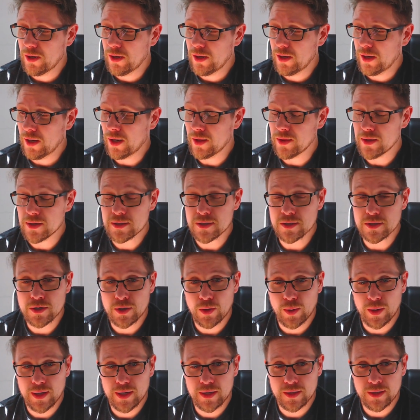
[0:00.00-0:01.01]
And this is
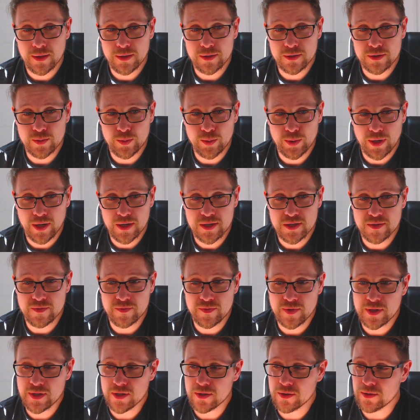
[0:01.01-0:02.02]
quite another depressing
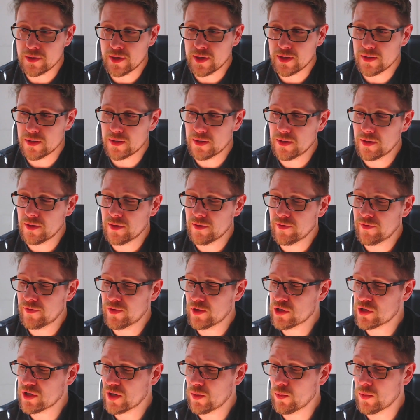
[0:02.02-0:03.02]
video and
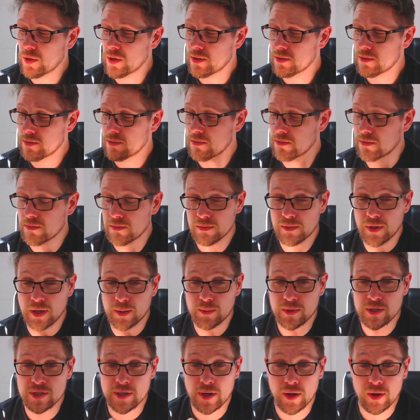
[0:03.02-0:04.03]
for someone like
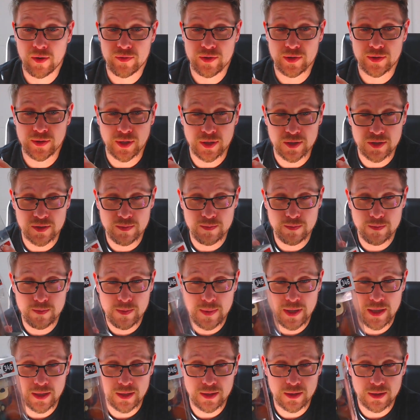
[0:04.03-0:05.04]
myself that does
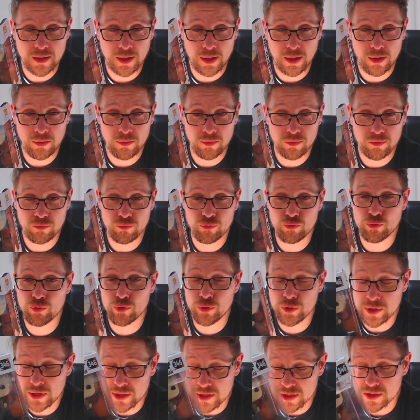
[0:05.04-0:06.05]
make a
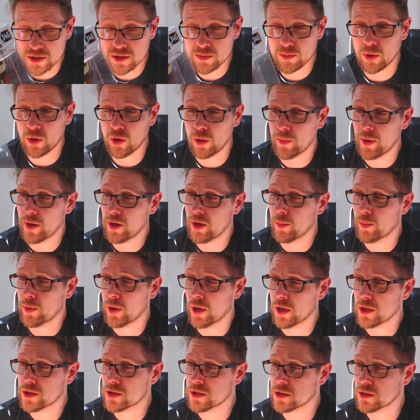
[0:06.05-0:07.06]
reasonable amount of
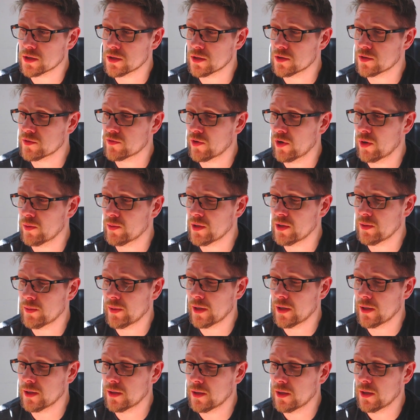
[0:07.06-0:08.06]
purchases from
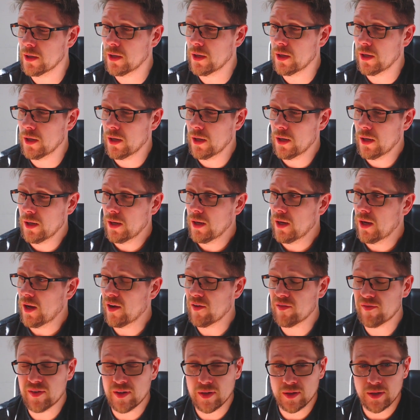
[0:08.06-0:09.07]
eBay, I
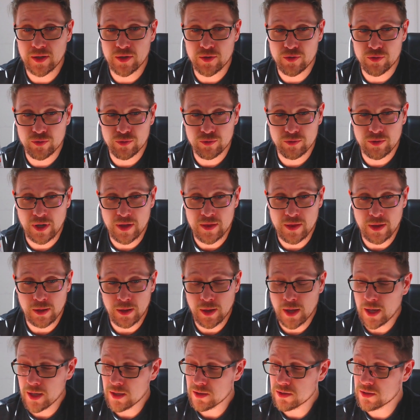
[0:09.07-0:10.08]
feel like in the
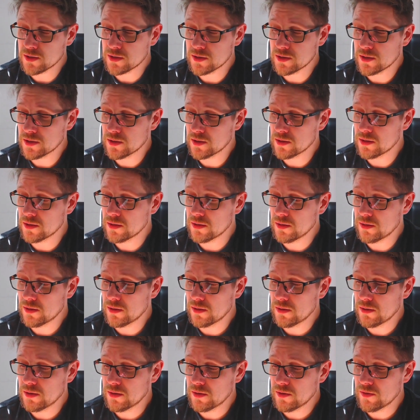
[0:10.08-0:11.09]
last
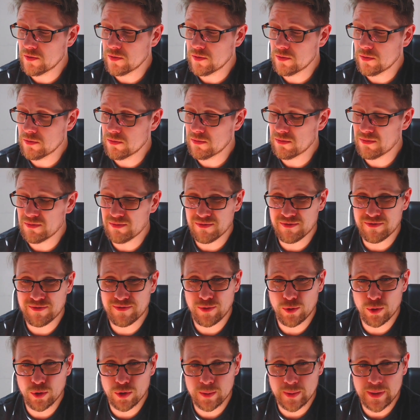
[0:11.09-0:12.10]

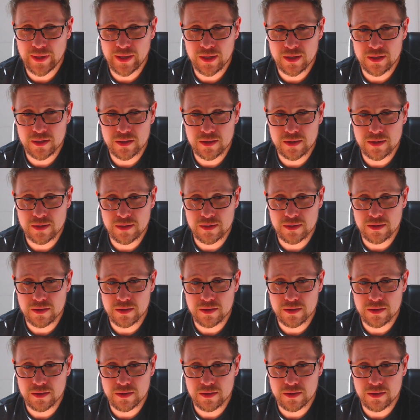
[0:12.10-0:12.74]
four weeks,